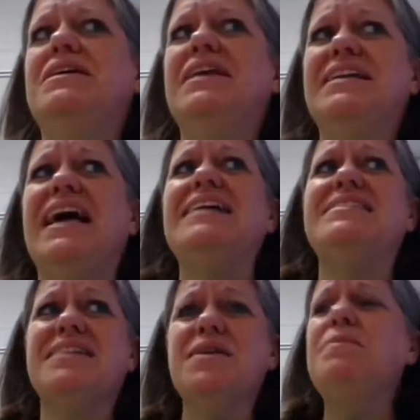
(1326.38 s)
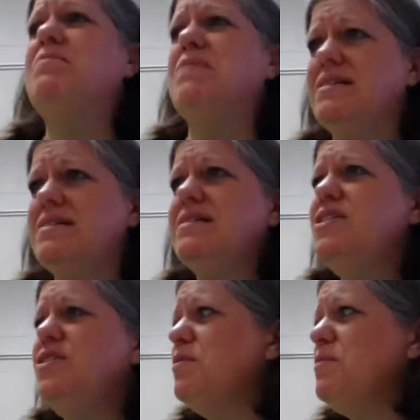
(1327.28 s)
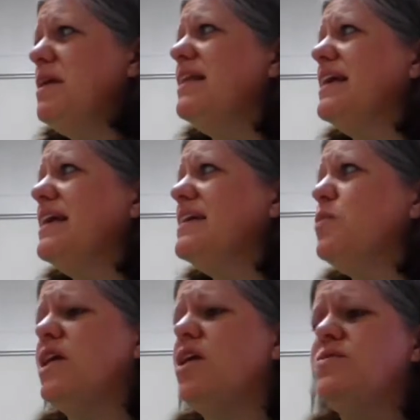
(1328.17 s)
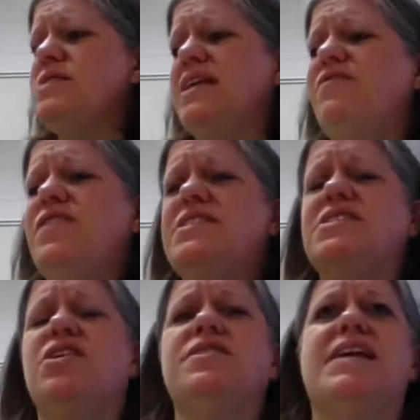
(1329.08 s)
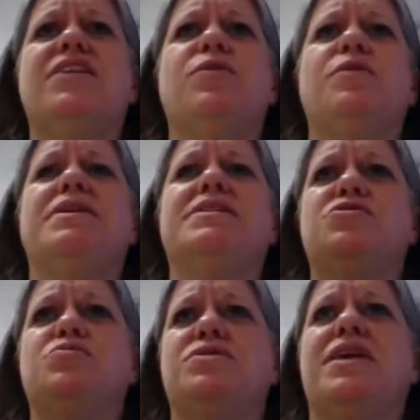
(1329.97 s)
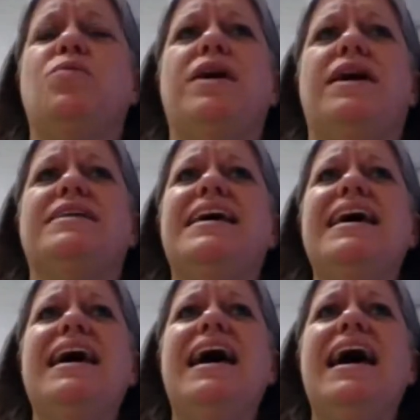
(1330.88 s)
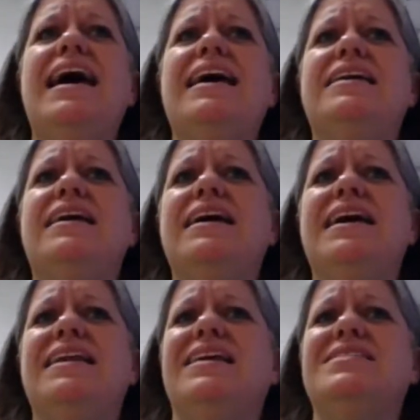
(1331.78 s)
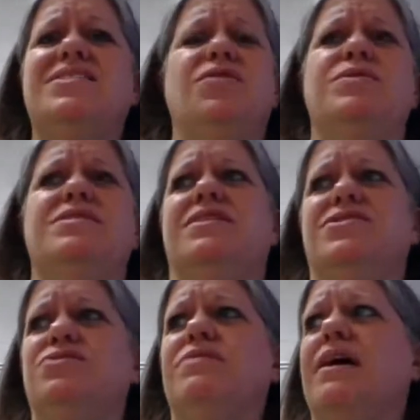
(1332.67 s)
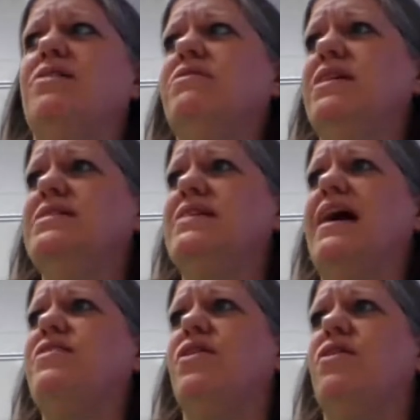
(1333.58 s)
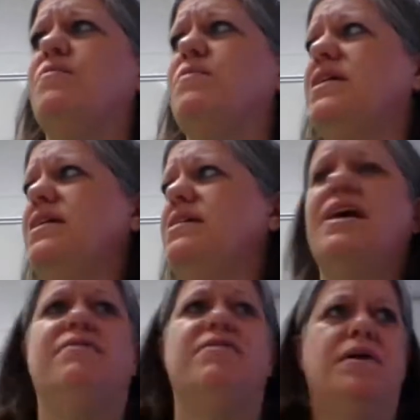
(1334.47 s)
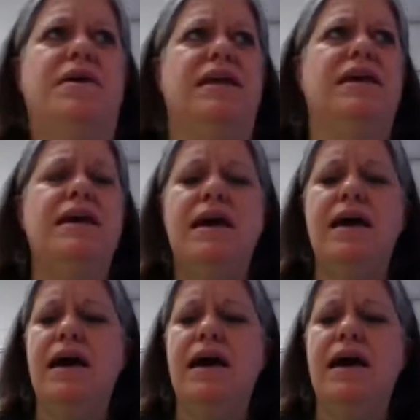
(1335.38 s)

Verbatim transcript: Like, that's commitment. You know what I mean? Like, so he goes and he visits all these out of the way places where they went and again, he doesn't know what he's going to do now. He's out of the army. He doesn't have any money.